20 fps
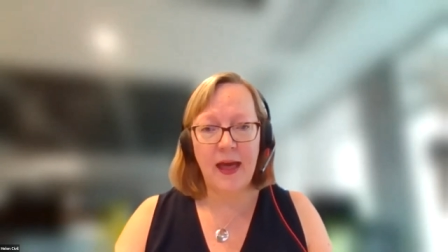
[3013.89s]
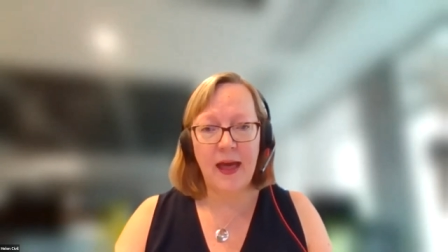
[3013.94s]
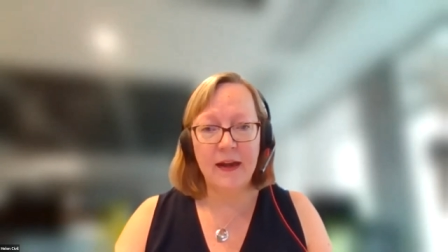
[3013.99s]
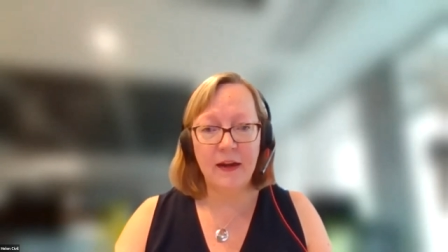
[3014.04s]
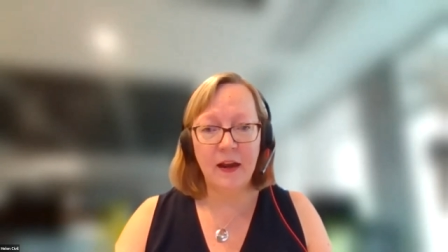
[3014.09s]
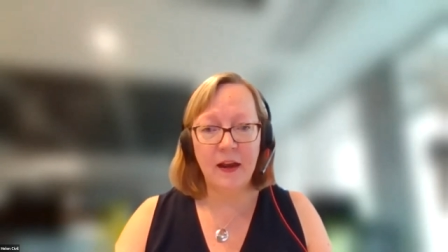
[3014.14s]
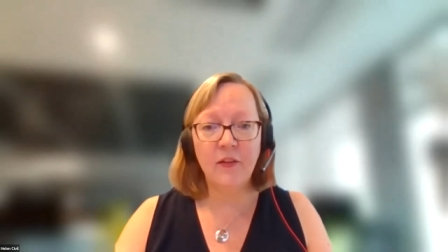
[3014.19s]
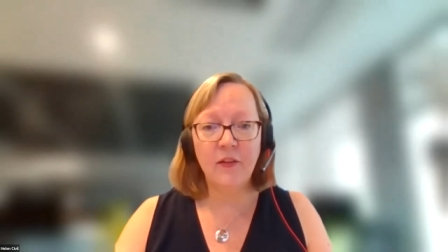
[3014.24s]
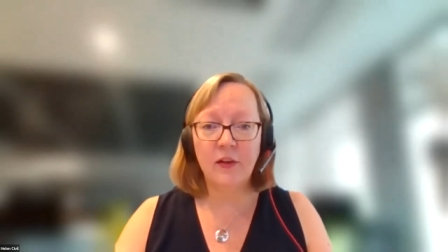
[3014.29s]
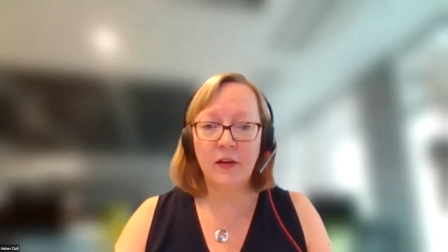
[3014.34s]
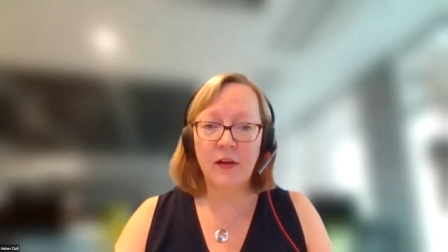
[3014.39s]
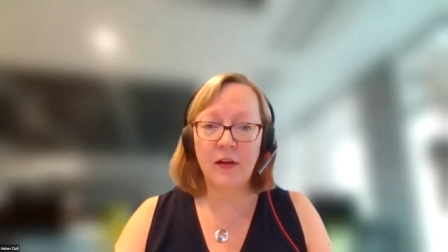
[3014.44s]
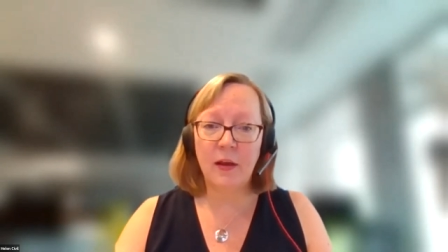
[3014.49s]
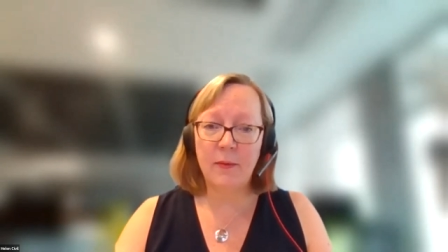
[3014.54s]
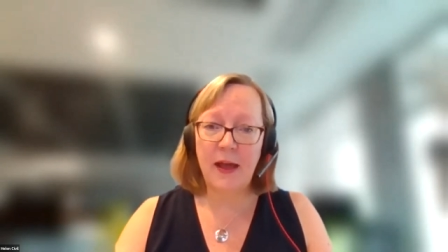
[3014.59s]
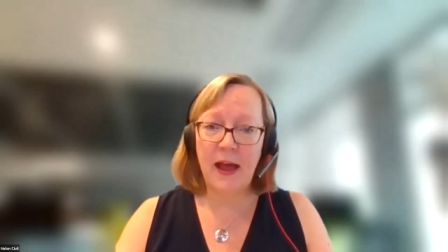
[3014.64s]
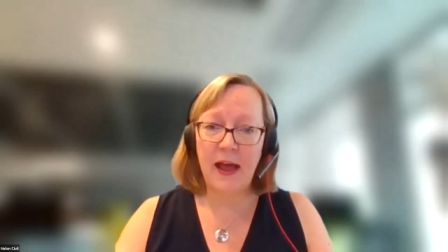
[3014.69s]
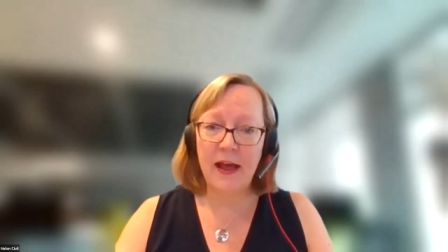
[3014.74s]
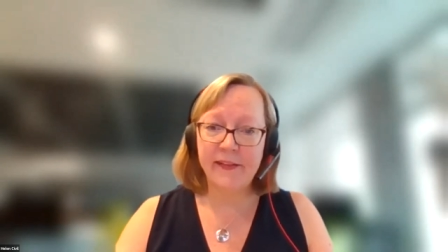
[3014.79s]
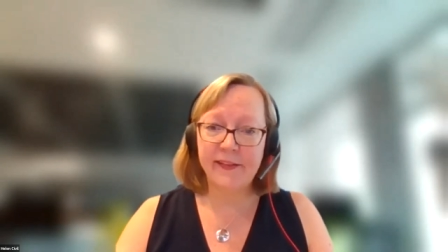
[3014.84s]
at London
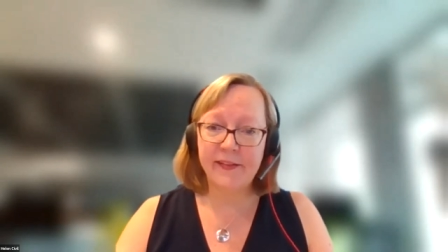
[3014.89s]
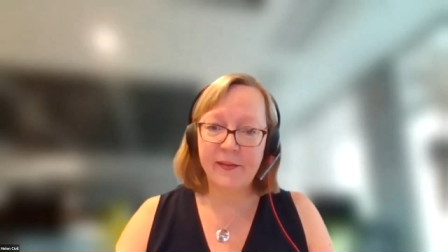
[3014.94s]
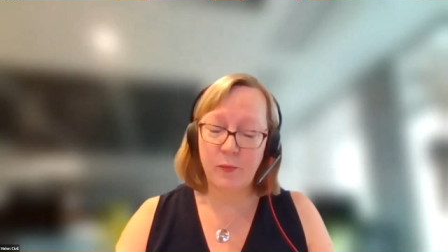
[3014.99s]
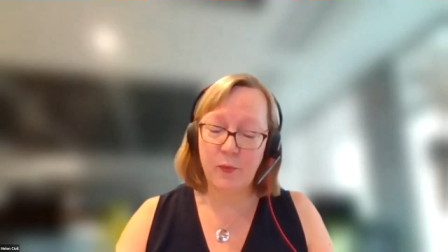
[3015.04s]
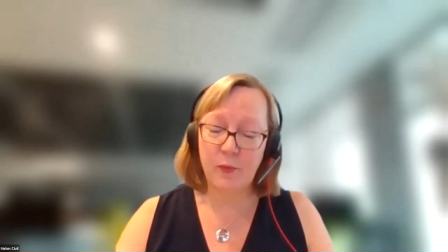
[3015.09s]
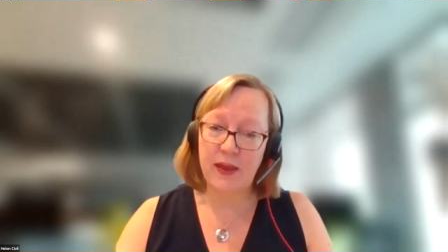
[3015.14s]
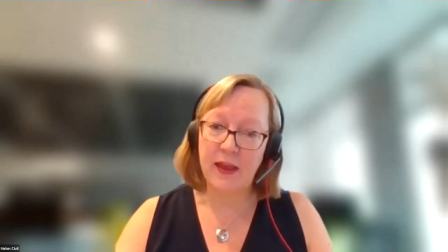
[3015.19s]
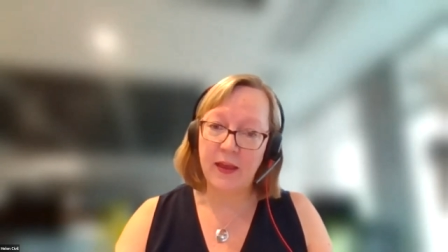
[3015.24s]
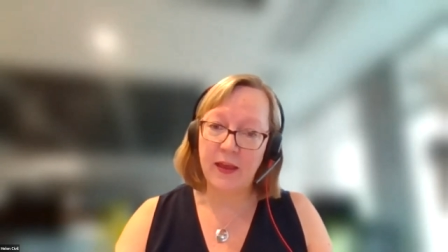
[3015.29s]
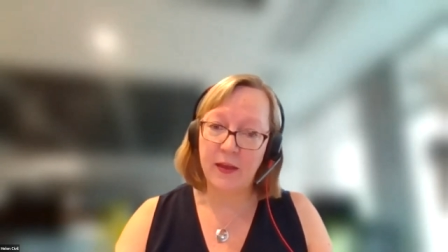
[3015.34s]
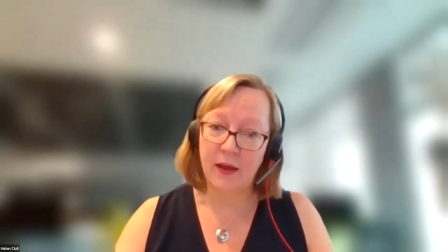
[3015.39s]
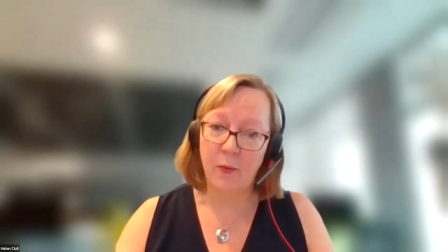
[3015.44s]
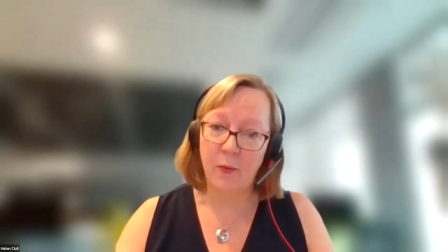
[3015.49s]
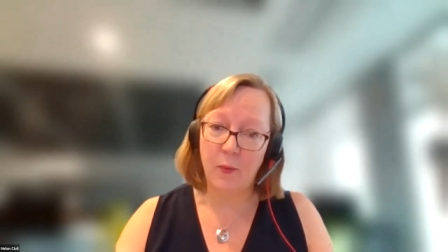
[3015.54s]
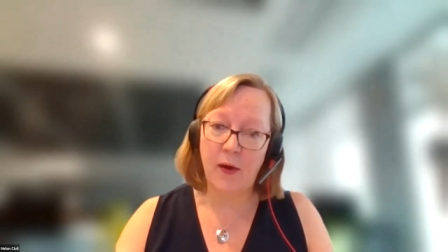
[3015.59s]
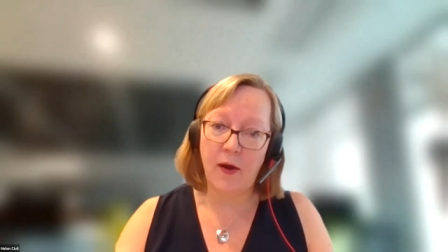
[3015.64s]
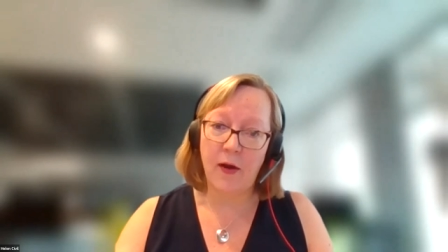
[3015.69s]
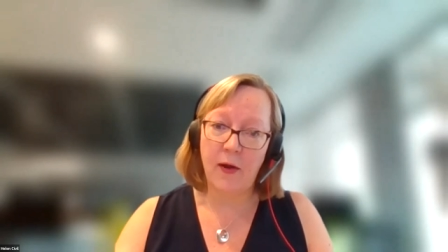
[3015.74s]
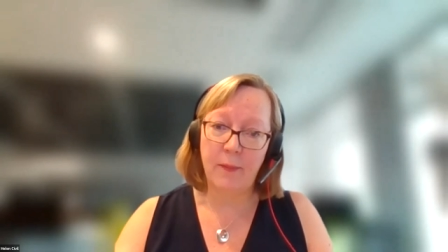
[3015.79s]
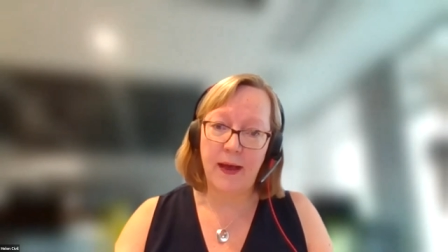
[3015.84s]
Climate Action Week a
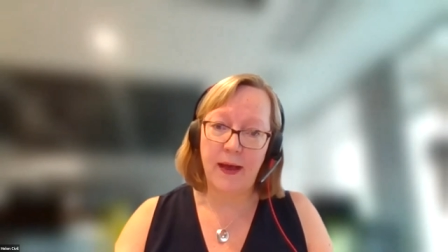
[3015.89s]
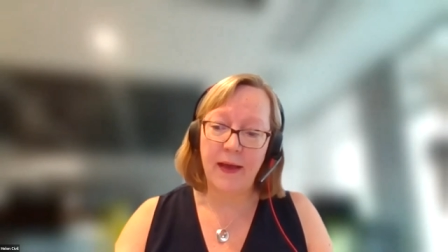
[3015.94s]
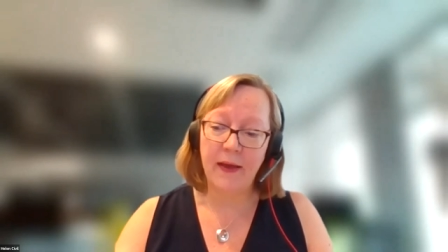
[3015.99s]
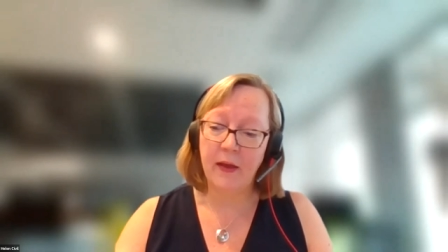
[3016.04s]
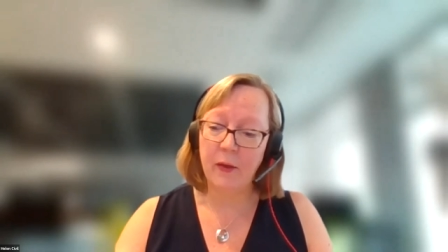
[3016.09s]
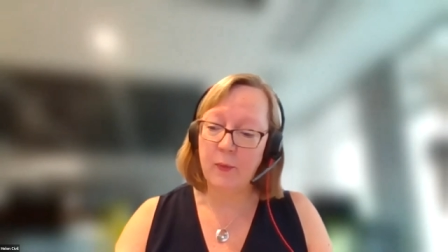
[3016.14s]
while back,